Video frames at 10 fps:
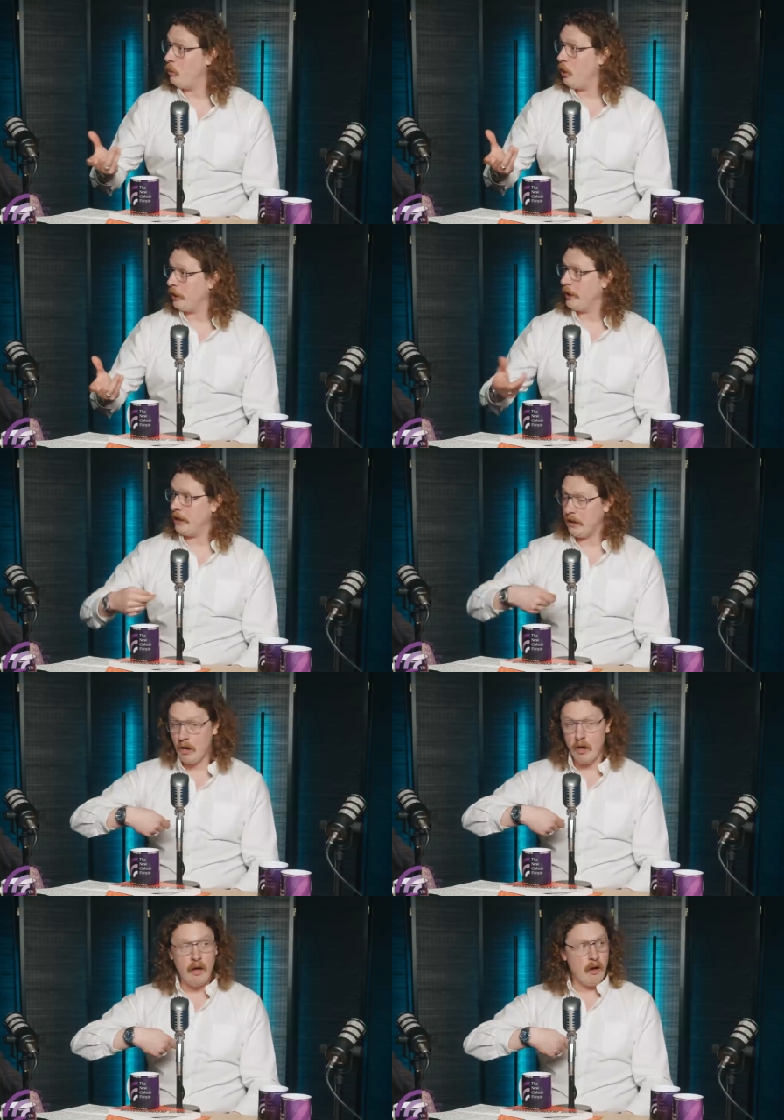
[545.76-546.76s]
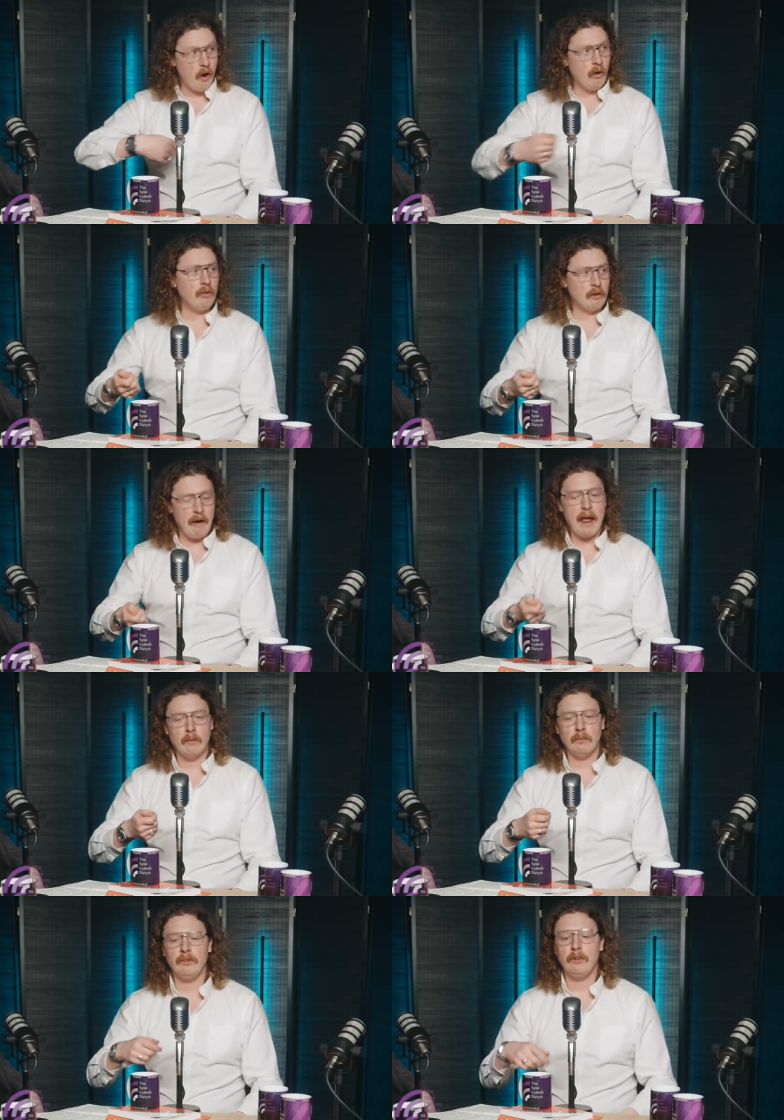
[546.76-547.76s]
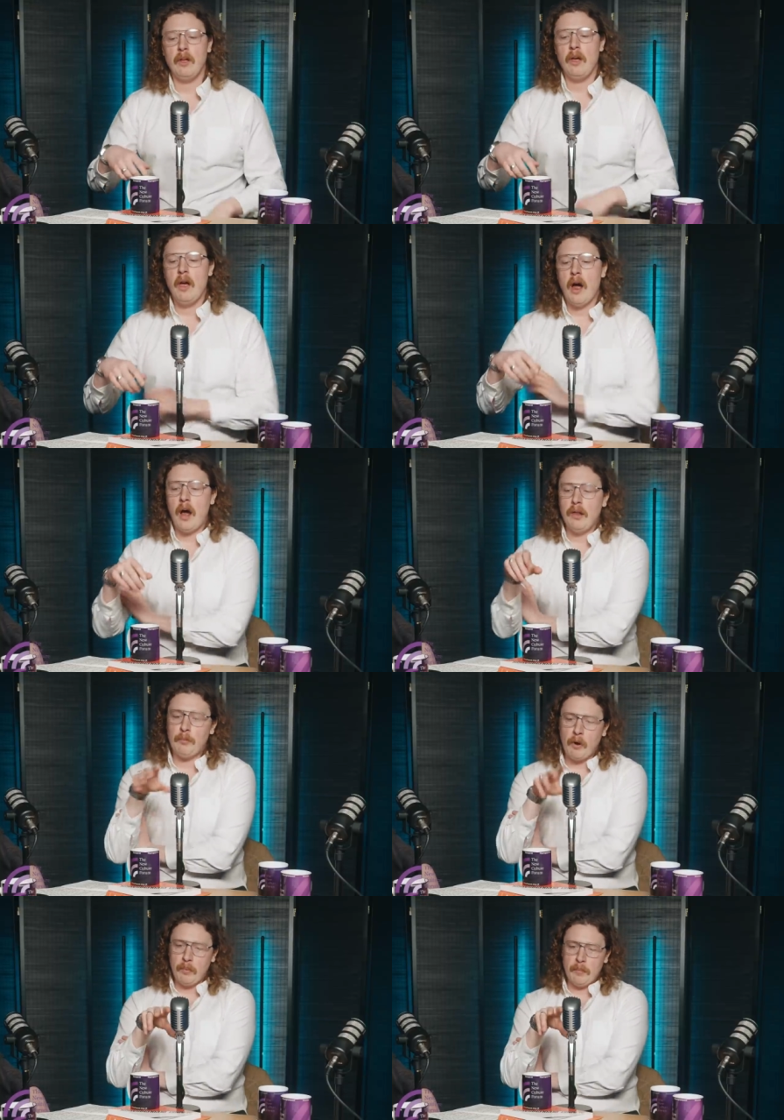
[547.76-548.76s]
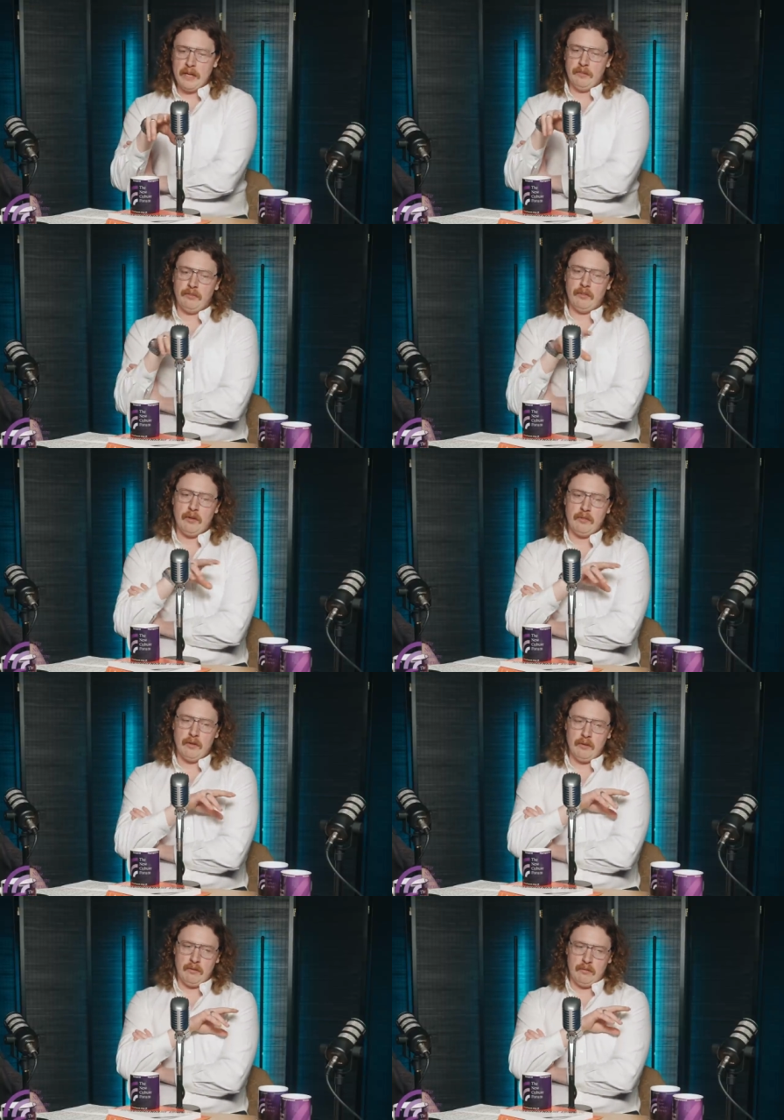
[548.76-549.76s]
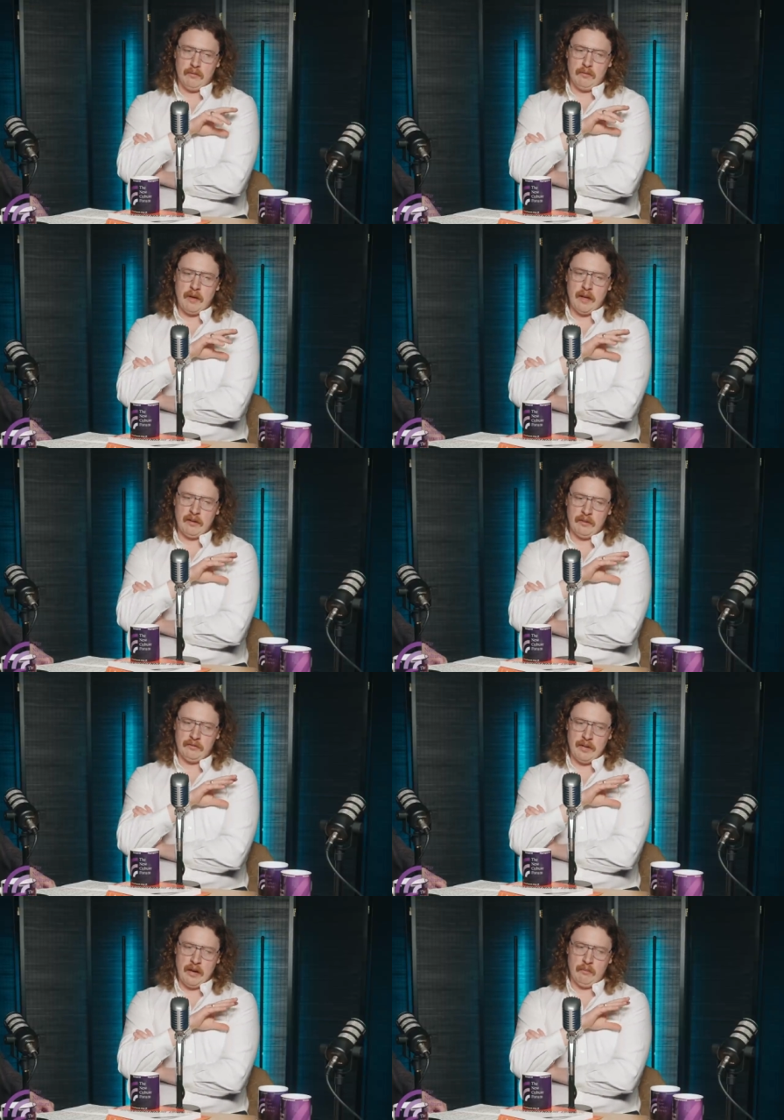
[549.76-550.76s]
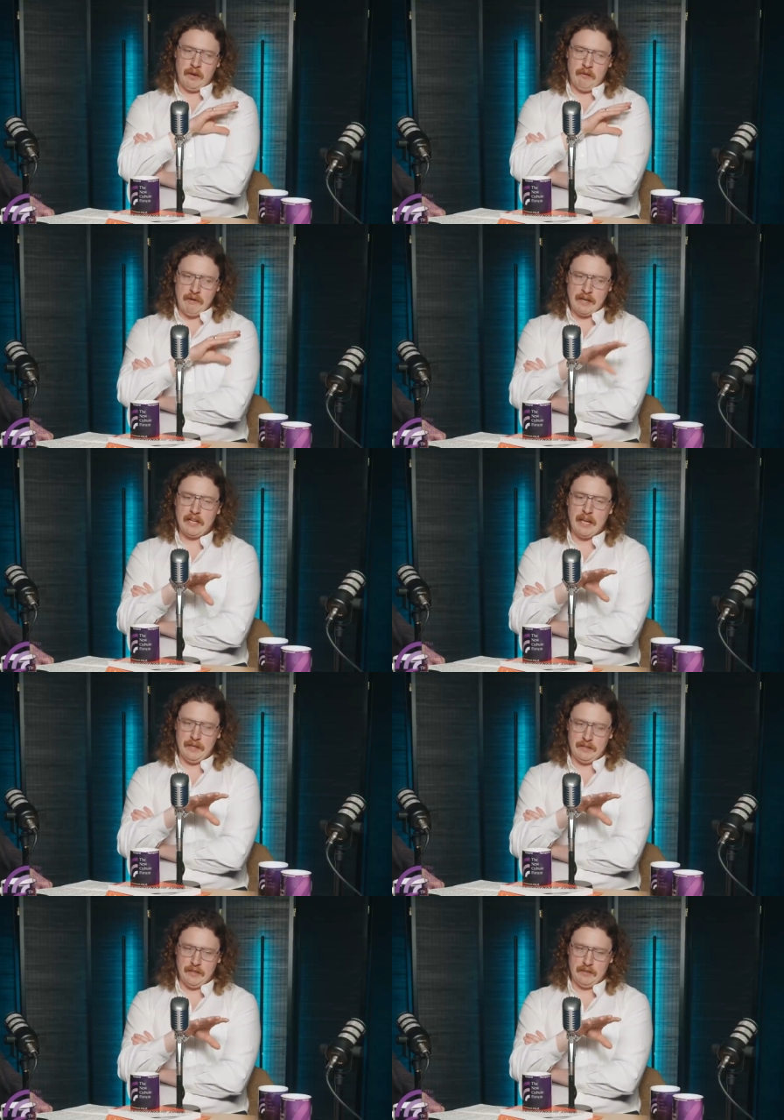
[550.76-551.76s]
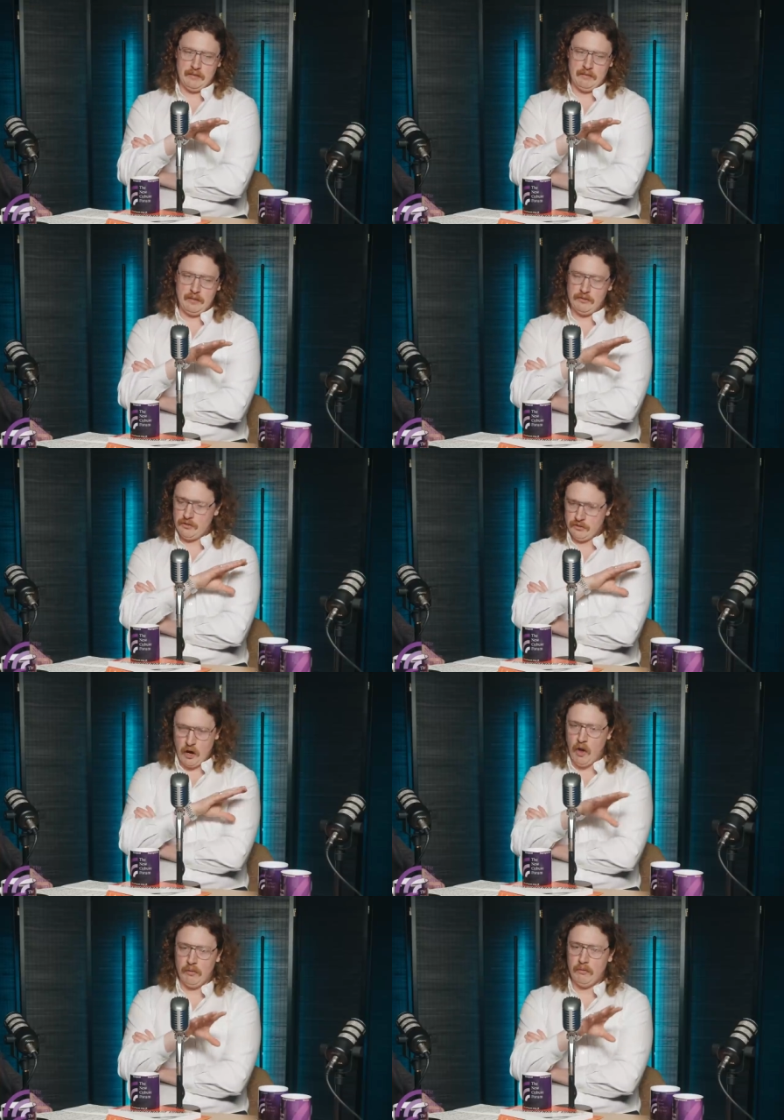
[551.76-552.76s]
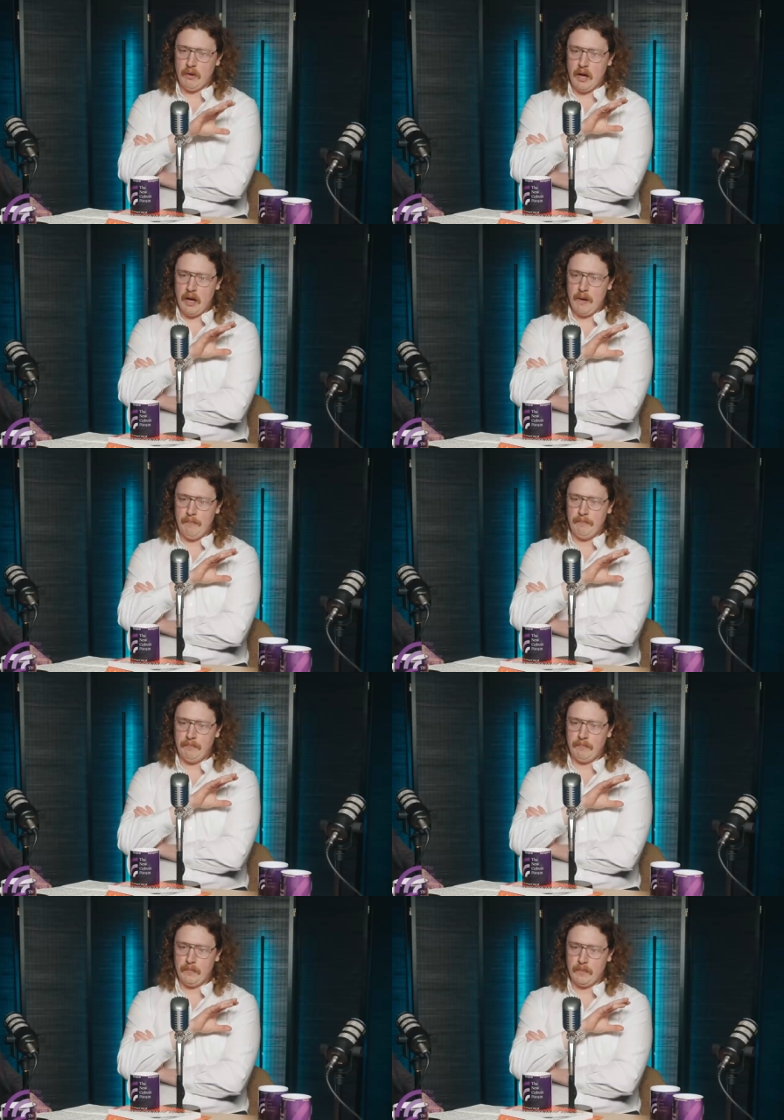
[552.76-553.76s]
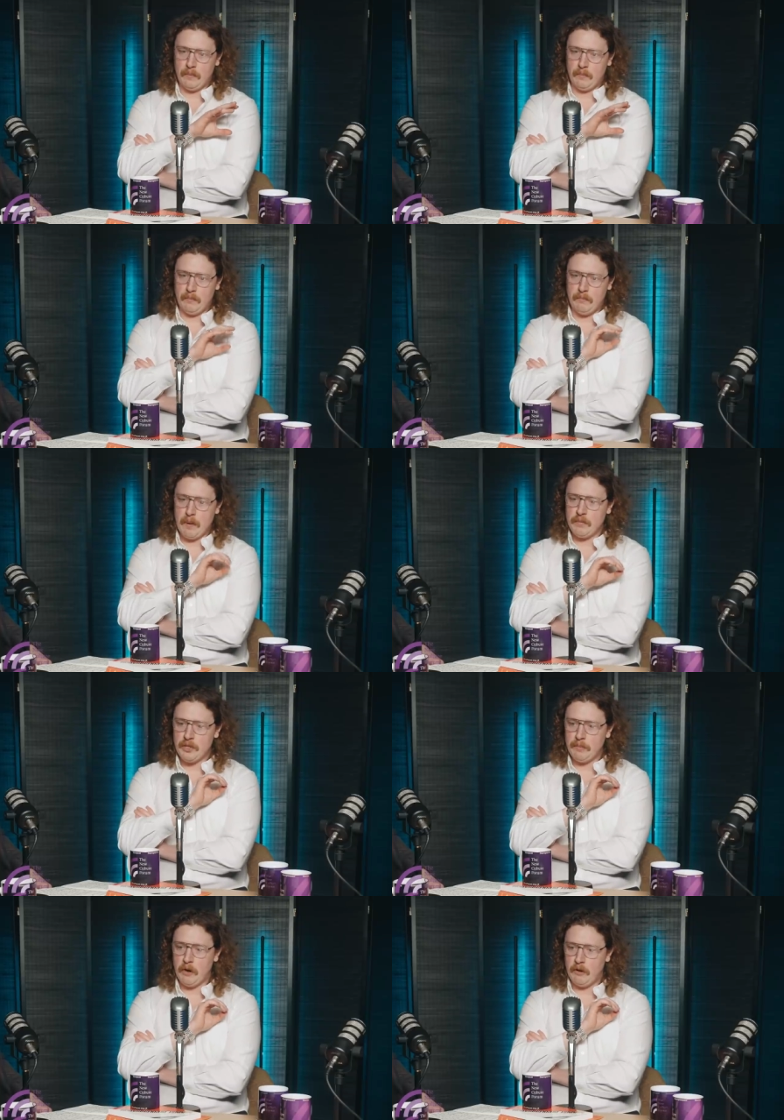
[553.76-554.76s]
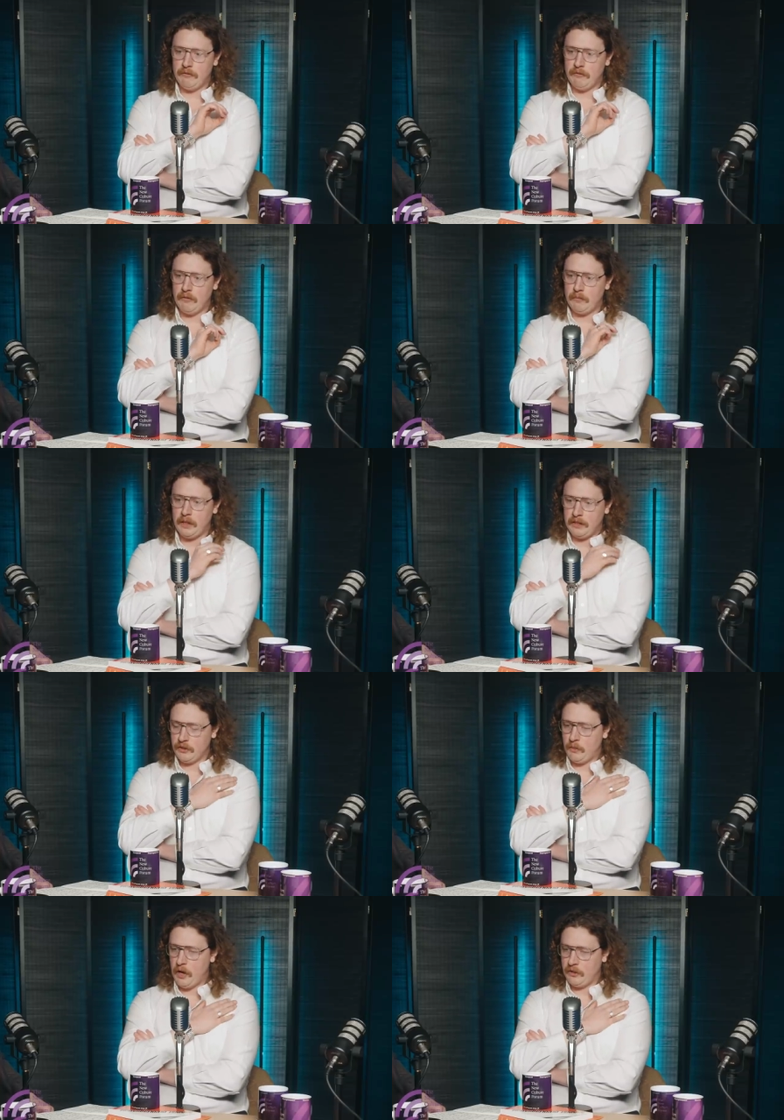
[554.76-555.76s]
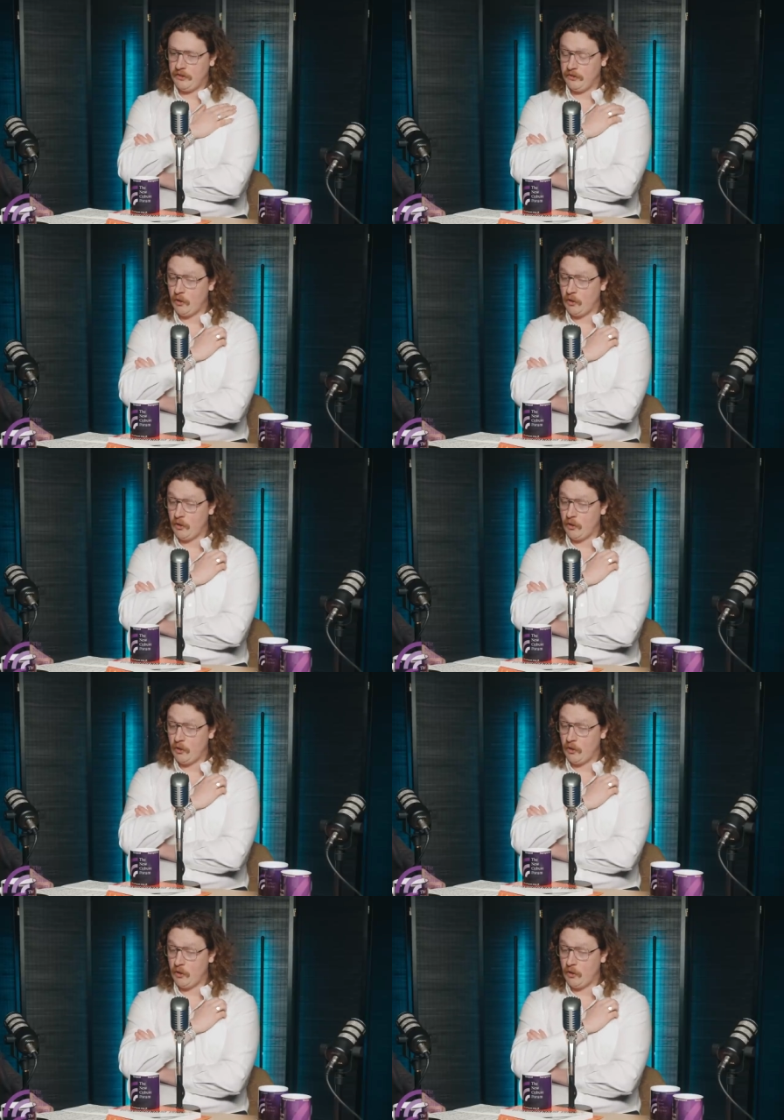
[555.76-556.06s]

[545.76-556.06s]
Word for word: working on the ground. Mm-hmm. And the problem is that that that has now eradicated. It's just gone. Um, membership of political parties is